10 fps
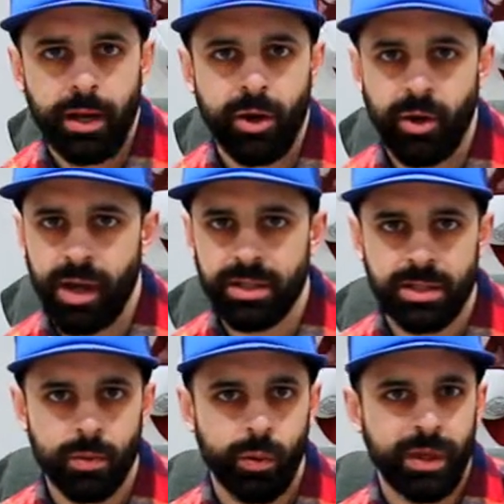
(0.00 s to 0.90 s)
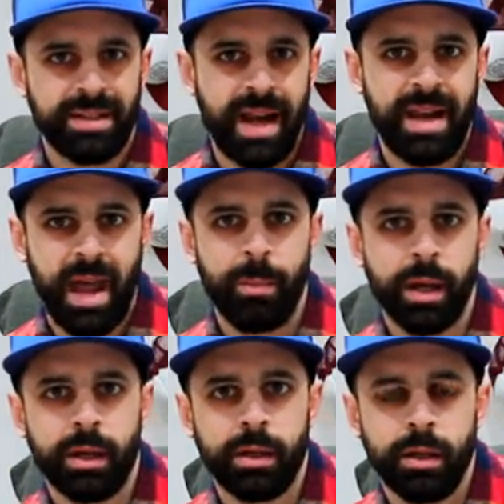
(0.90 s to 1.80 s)
it creates really
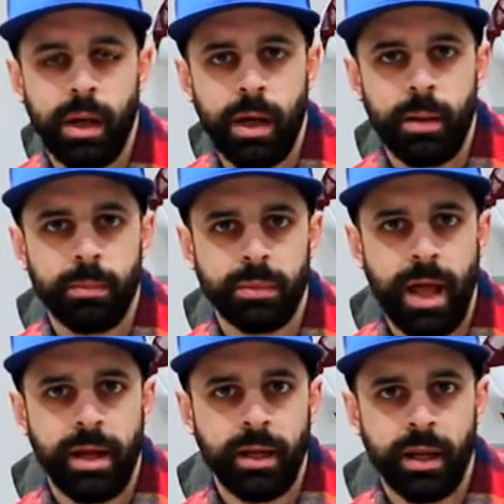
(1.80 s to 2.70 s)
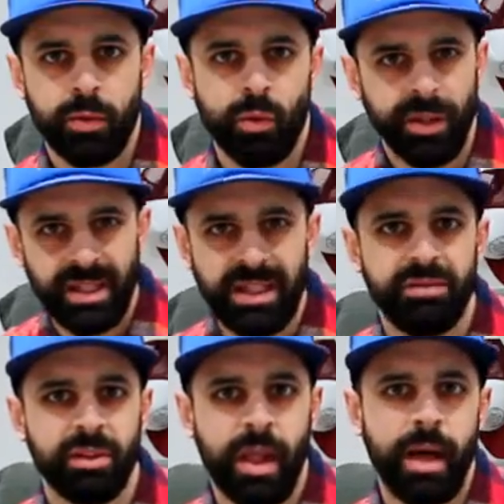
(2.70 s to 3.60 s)
dynamic lighting and really
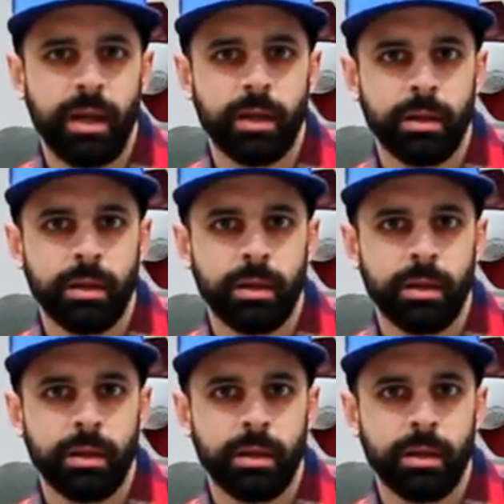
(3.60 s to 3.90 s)
even lighting.